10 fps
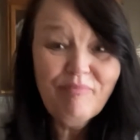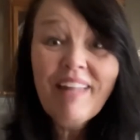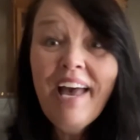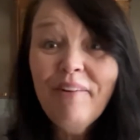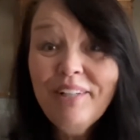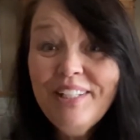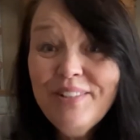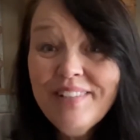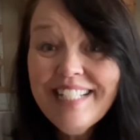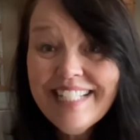How are you
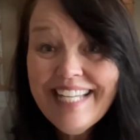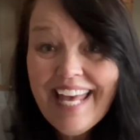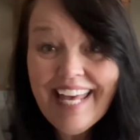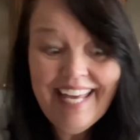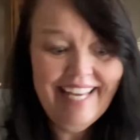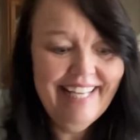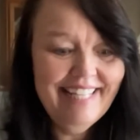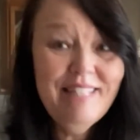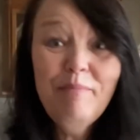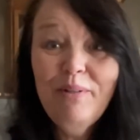doing today?
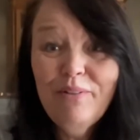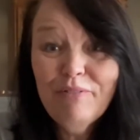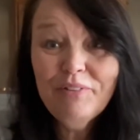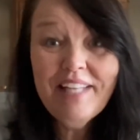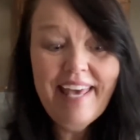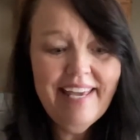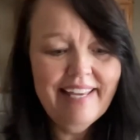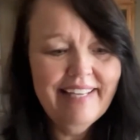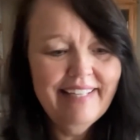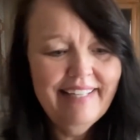It's a beautiful day
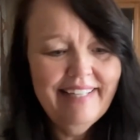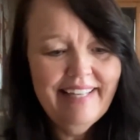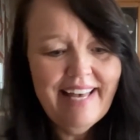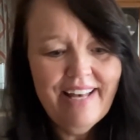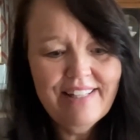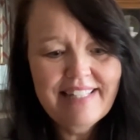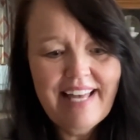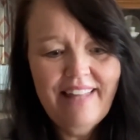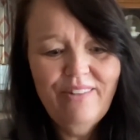outside.